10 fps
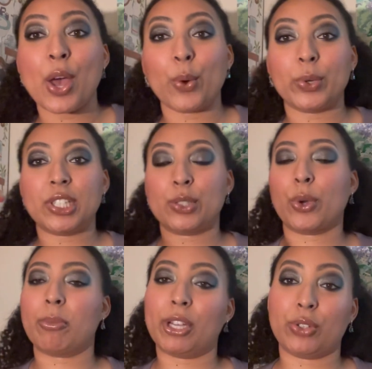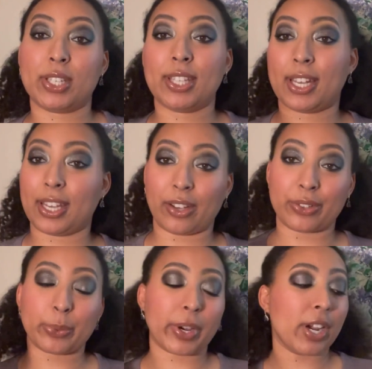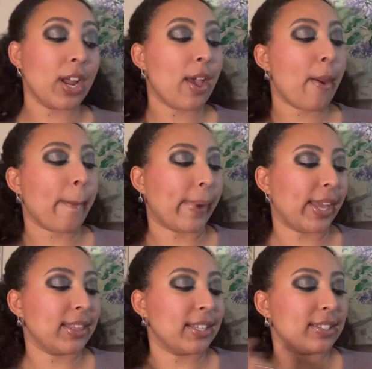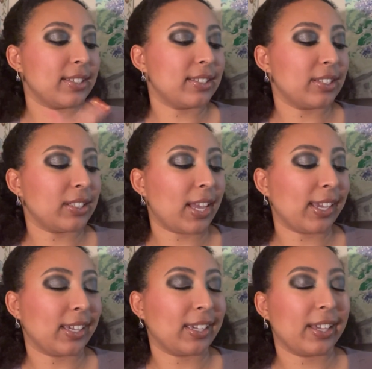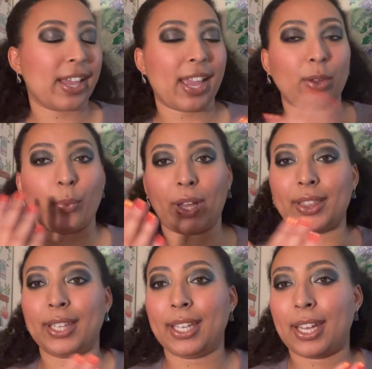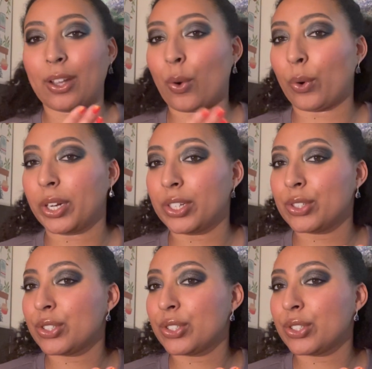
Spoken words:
which is what my dress and nails were, but this is still like a red leaning orange.